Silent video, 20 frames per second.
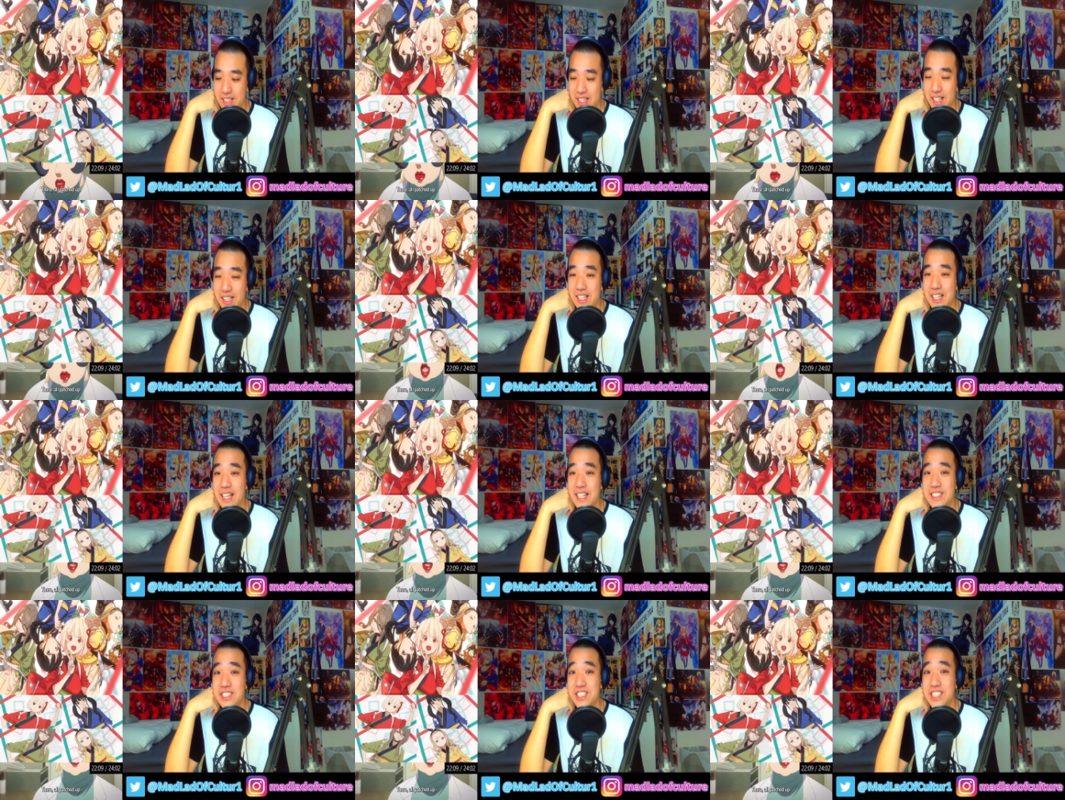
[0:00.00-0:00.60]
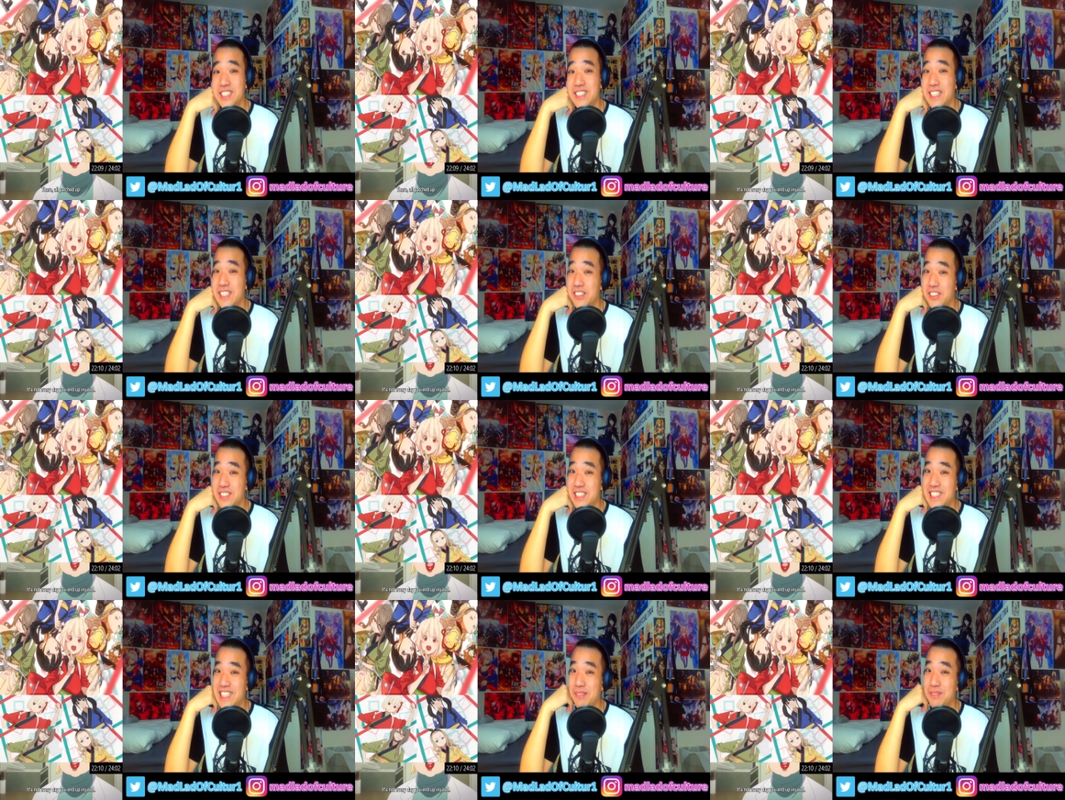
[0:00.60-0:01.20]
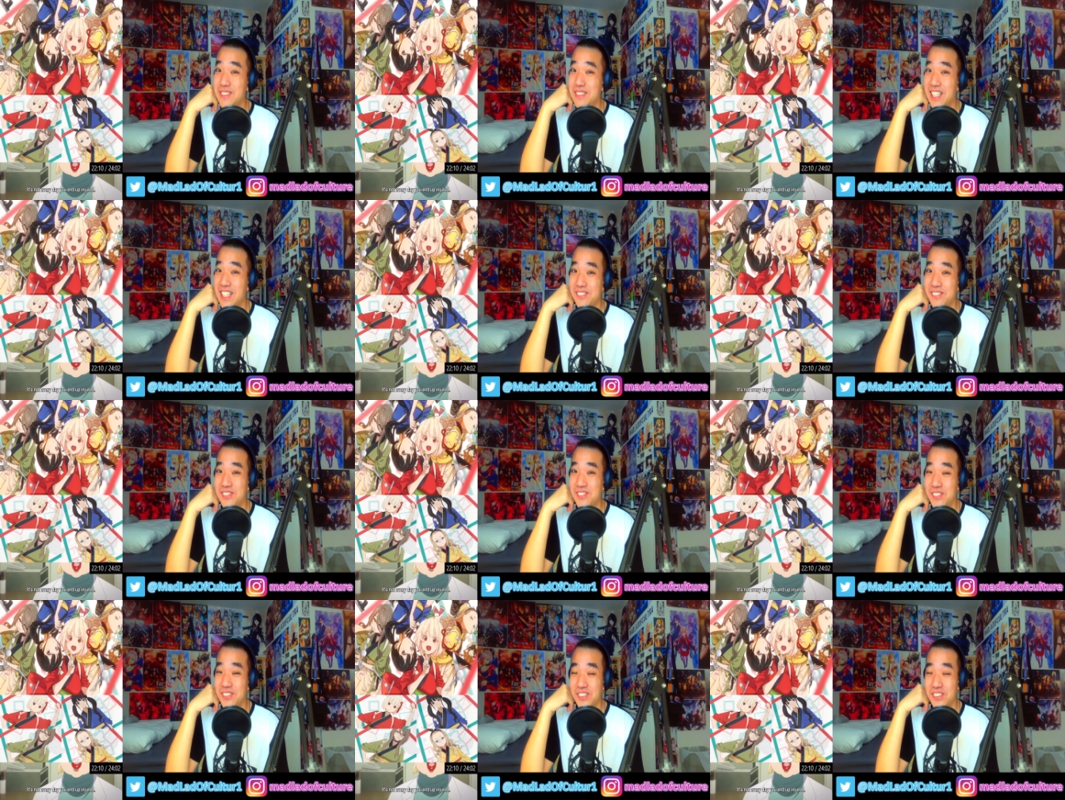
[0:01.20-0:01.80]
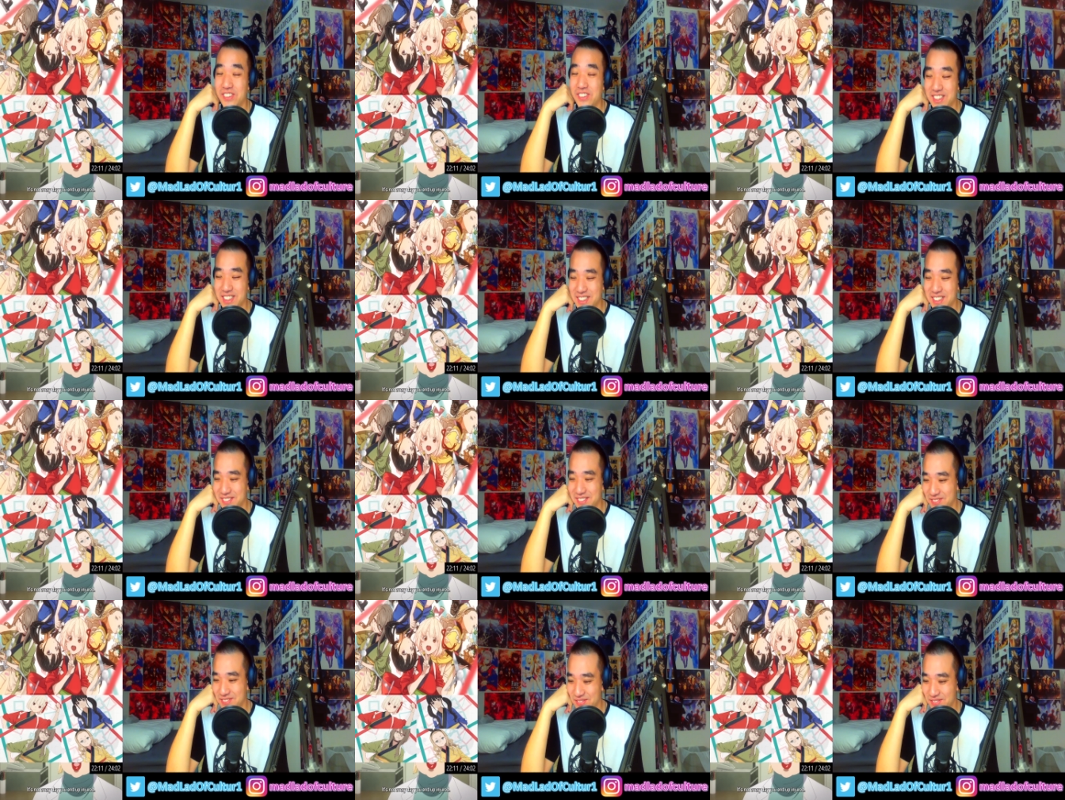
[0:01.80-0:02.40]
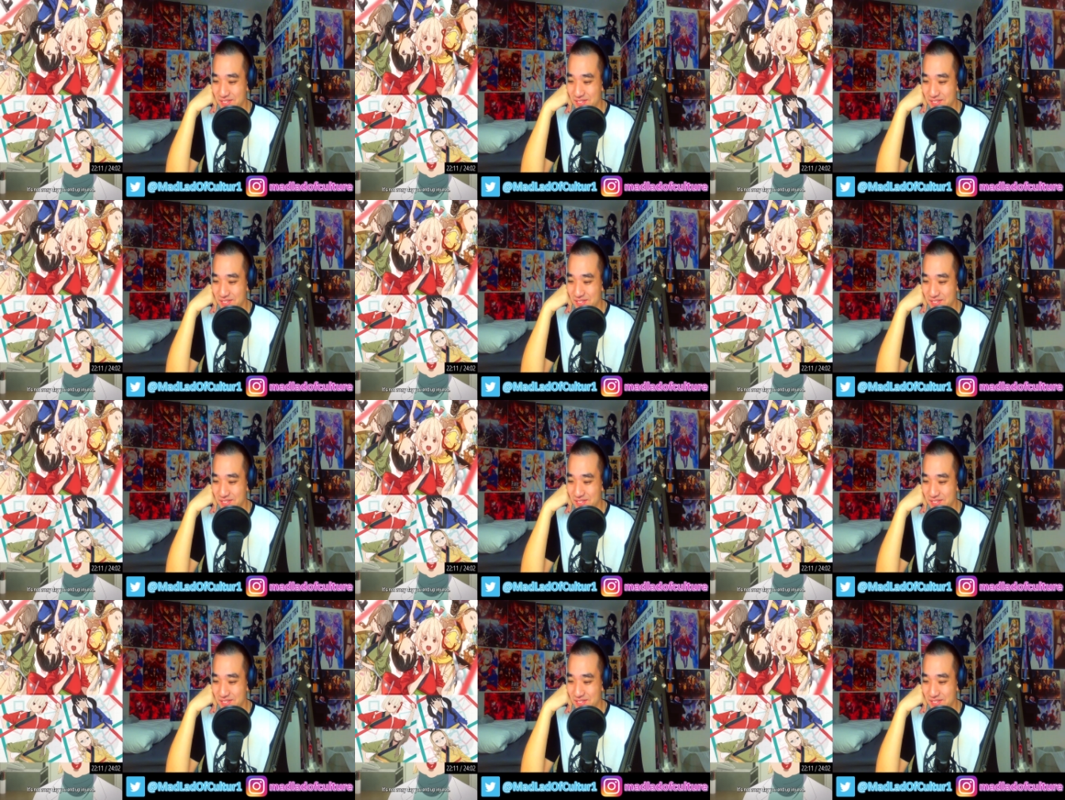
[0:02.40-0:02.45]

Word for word: Unless Chisato steps up, of course.